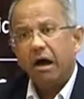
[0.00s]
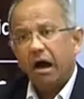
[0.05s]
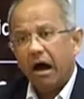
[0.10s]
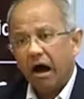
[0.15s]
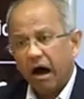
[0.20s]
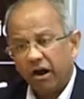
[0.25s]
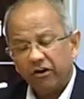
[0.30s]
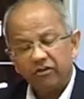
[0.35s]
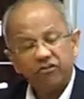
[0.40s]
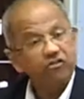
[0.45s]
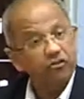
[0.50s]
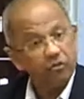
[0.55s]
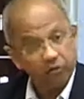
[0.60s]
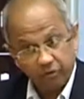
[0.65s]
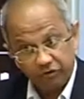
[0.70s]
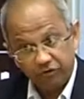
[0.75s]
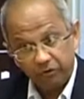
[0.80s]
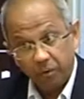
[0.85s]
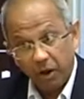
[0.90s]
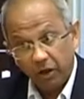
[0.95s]
harsh
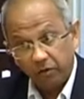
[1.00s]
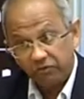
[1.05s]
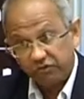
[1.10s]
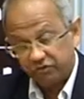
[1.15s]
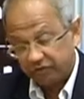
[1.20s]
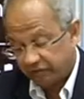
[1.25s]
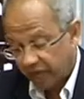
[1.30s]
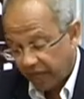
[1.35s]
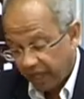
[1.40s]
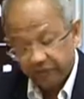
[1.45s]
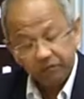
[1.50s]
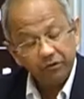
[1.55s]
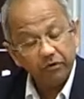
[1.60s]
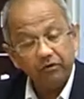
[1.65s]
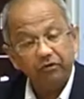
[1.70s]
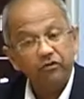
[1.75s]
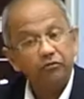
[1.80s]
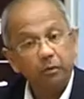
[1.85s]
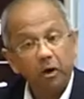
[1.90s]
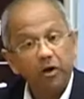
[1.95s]
response. And the
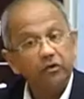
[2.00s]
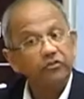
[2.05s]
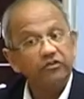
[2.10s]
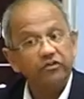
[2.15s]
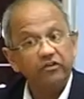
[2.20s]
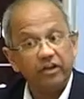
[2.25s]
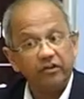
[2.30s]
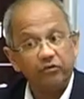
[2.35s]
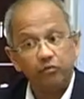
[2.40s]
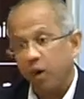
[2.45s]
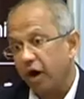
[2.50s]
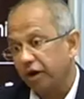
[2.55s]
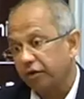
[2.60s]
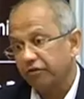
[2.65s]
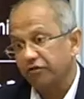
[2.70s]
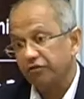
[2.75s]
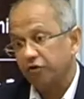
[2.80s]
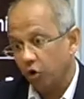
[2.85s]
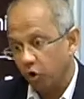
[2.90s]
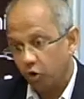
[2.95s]
response is one
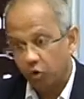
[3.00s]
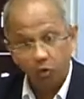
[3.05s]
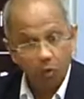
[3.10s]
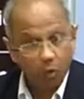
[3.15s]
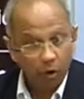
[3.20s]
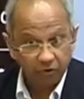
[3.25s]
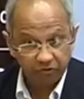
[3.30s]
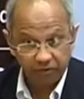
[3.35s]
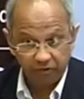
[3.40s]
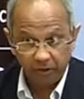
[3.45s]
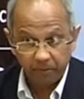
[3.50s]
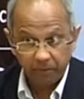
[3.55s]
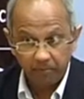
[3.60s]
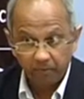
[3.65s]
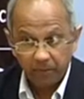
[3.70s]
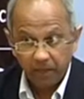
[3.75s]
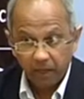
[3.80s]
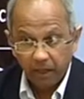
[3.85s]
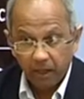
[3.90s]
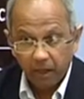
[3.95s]
of no quarter.
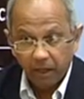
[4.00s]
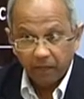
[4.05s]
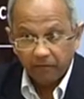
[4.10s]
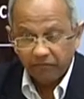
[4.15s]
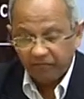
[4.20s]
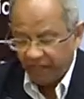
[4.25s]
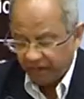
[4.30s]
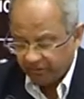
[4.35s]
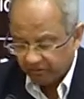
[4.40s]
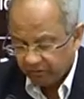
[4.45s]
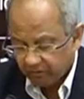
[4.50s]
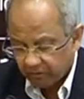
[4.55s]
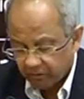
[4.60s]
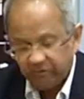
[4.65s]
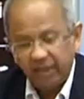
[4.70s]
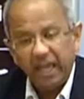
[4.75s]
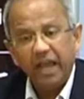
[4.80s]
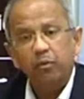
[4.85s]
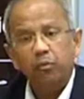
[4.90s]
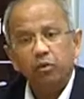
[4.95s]
That
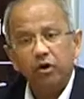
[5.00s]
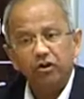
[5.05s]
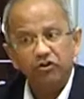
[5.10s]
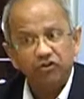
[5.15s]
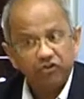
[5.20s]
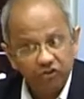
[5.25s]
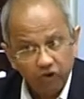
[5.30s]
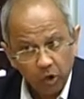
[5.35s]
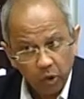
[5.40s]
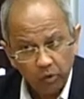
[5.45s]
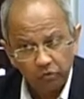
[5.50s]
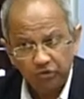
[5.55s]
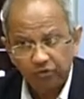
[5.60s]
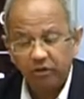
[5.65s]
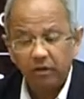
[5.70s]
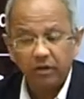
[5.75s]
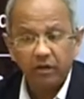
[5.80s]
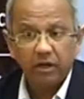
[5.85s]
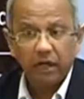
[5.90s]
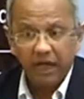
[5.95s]
they will shoot
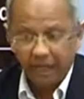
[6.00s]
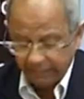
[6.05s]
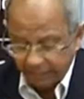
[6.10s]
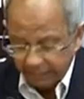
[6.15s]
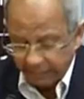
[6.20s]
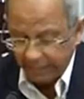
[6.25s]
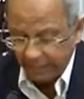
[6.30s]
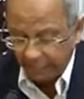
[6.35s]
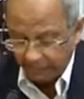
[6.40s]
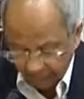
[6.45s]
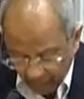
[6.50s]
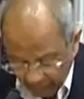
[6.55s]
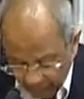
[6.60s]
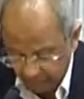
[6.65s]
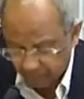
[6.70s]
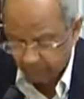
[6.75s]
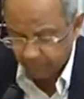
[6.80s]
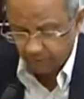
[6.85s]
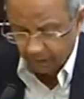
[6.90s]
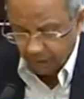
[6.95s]
and
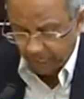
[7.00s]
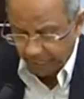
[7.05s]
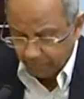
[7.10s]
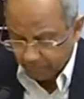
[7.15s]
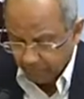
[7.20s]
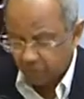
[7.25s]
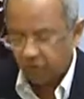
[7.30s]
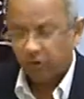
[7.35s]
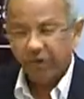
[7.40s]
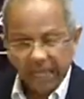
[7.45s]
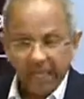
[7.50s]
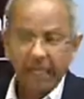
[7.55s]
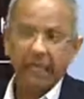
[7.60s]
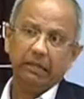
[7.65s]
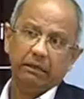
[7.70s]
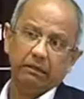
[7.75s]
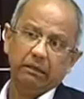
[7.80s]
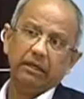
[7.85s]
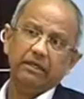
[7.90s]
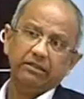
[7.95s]
aim to
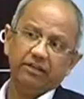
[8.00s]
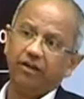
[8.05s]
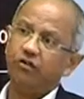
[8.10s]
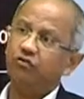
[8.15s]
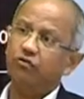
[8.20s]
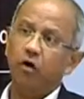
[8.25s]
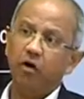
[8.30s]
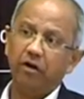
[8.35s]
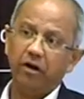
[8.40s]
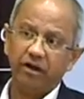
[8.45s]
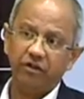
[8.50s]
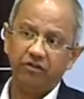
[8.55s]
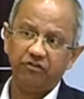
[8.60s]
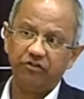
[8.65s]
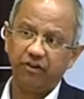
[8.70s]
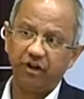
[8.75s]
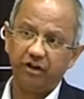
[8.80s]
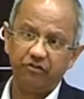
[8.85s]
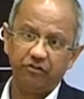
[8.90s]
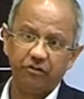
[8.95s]
kill these foreign
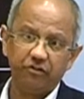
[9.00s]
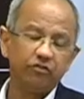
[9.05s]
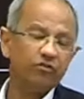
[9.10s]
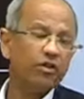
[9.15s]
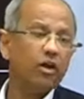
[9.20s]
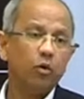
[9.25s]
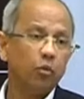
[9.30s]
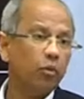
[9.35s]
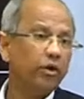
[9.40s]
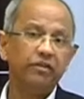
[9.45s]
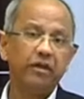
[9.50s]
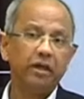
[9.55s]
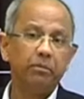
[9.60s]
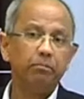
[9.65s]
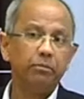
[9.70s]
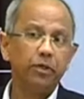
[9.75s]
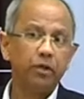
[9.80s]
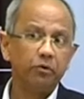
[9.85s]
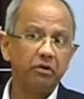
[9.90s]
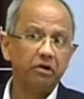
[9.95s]
insurgents with
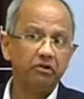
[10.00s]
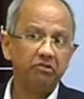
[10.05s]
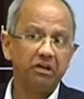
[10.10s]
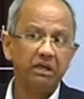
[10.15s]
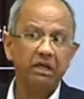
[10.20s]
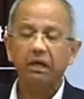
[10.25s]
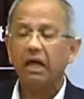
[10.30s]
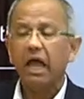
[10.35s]
impunity,